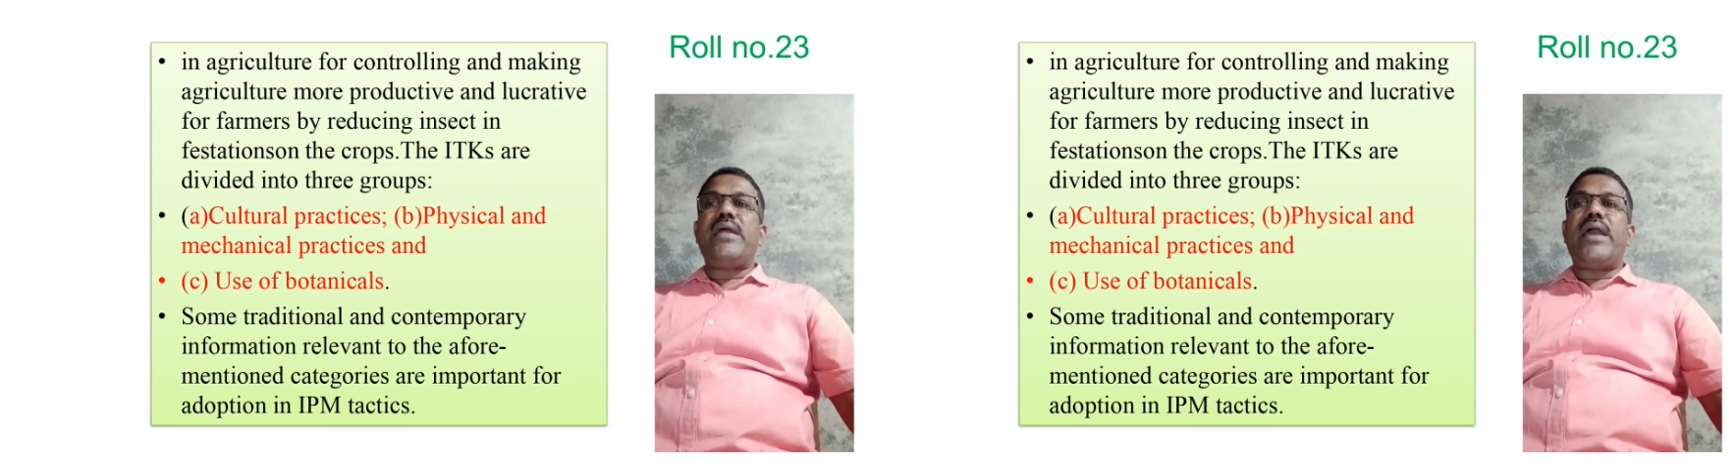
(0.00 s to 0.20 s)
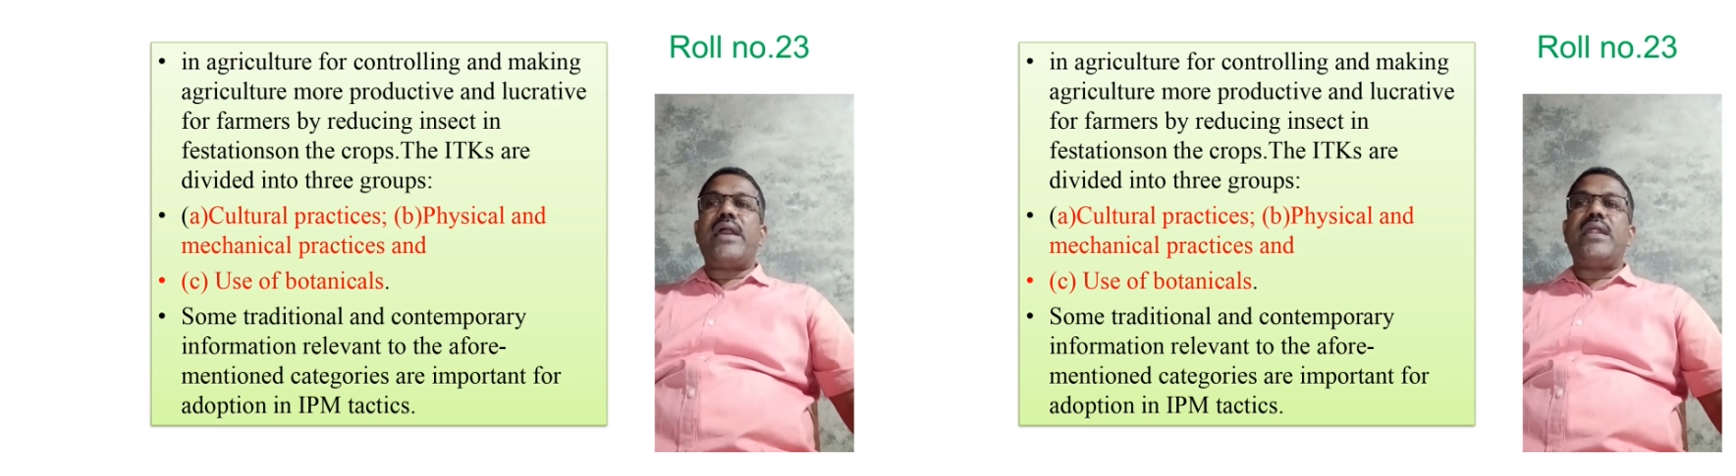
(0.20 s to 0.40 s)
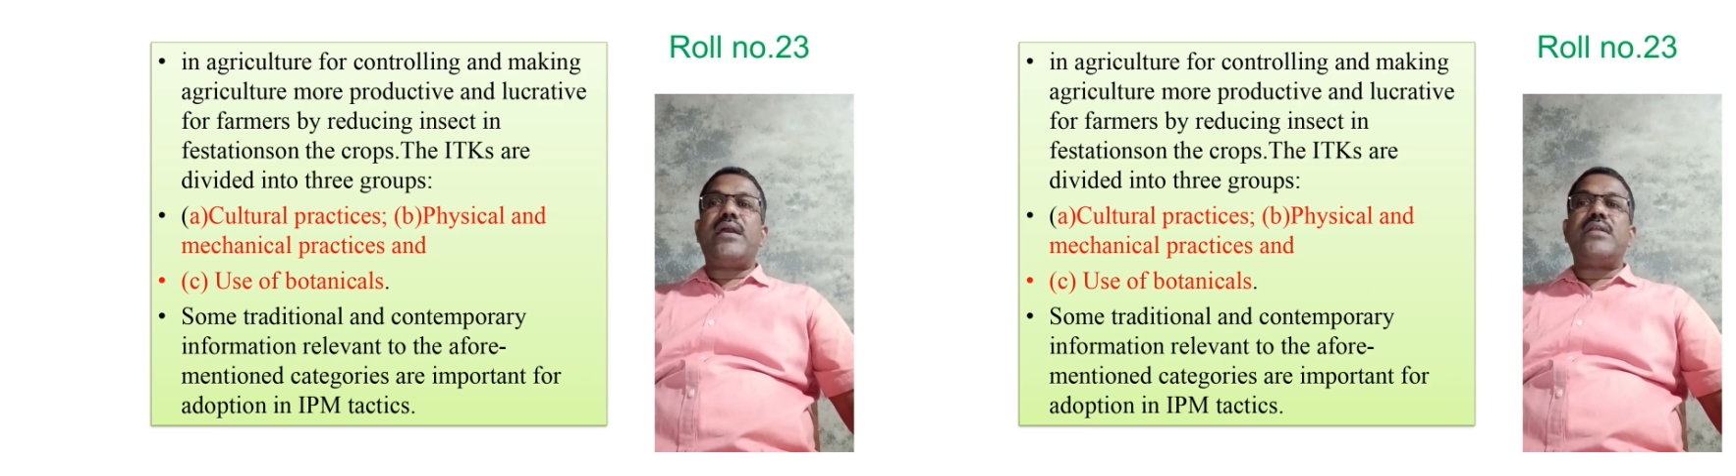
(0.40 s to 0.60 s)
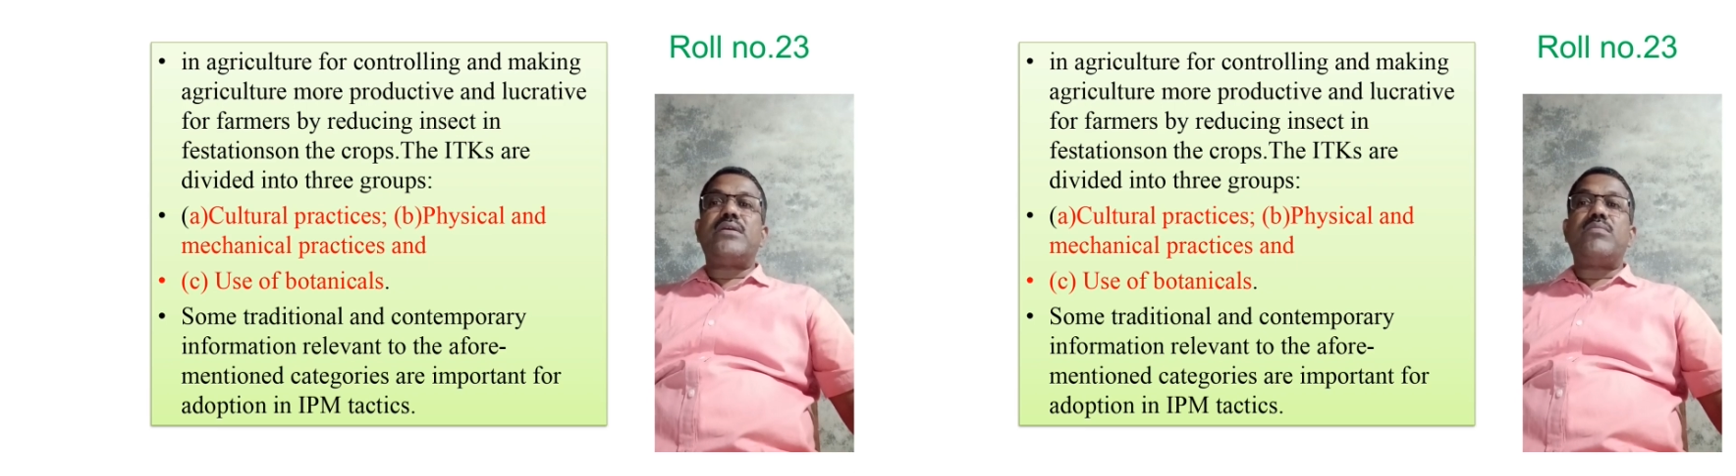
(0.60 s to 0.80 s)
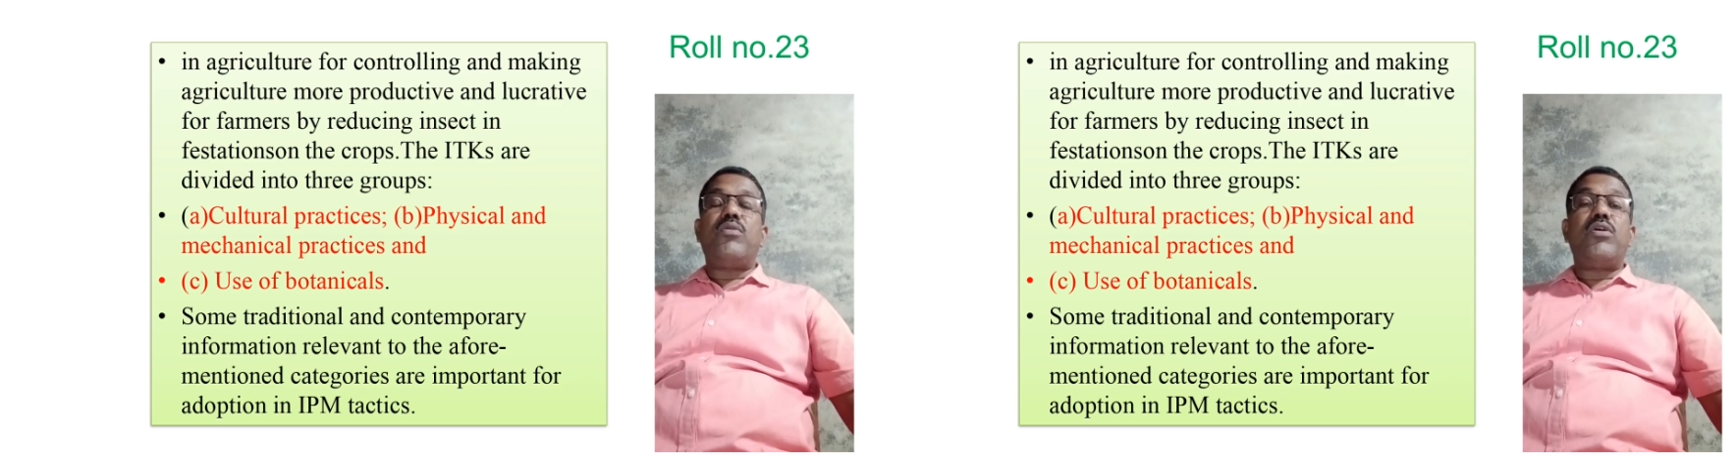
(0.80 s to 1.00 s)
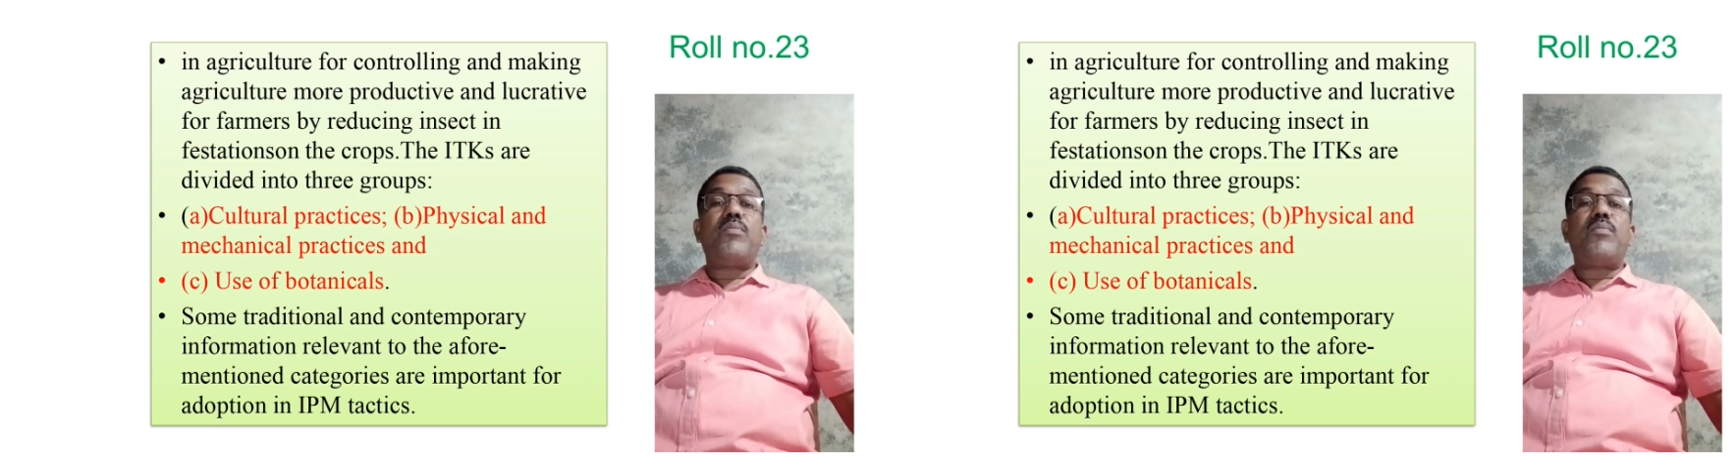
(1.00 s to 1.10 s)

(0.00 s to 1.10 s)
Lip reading: agriculture more